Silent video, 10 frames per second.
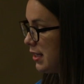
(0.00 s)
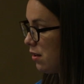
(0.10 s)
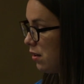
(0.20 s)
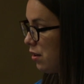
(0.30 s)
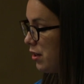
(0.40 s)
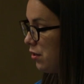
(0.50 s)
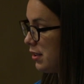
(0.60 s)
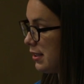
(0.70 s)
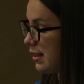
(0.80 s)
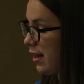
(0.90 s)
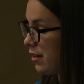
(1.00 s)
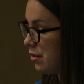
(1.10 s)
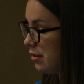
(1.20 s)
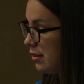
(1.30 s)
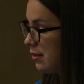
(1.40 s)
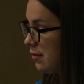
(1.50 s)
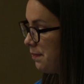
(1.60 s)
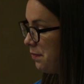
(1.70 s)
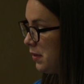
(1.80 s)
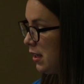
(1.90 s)
decolonial desires.
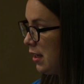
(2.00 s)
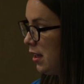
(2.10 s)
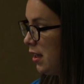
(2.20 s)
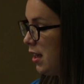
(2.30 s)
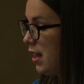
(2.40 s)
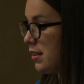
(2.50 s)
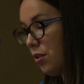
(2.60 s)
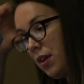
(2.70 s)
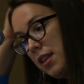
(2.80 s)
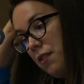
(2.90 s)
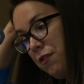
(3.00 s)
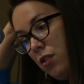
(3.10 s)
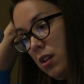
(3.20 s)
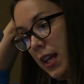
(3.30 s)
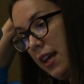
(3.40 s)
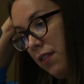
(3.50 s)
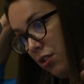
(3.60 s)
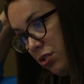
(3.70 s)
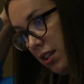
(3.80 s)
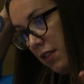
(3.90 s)
So in the full-length
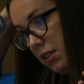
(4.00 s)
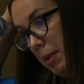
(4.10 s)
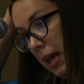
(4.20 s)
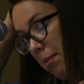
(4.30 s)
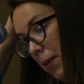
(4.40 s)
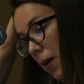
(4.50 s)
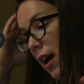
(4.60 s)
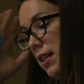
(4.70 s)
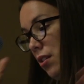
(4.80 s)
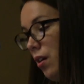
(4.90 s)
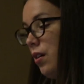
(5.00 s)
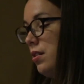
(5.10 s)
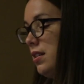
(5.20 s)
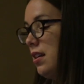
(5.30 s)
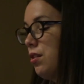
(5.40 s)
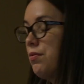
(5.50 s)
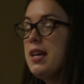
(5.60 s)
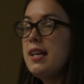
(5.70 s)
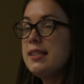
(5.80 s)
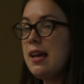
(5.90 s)
version of this paper, I turn to
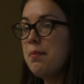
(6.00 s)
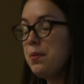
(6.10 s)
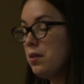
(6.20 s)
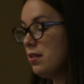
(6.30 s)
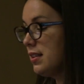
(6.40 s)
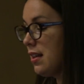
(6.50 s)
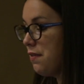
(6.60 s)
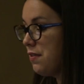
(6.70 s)
3 examples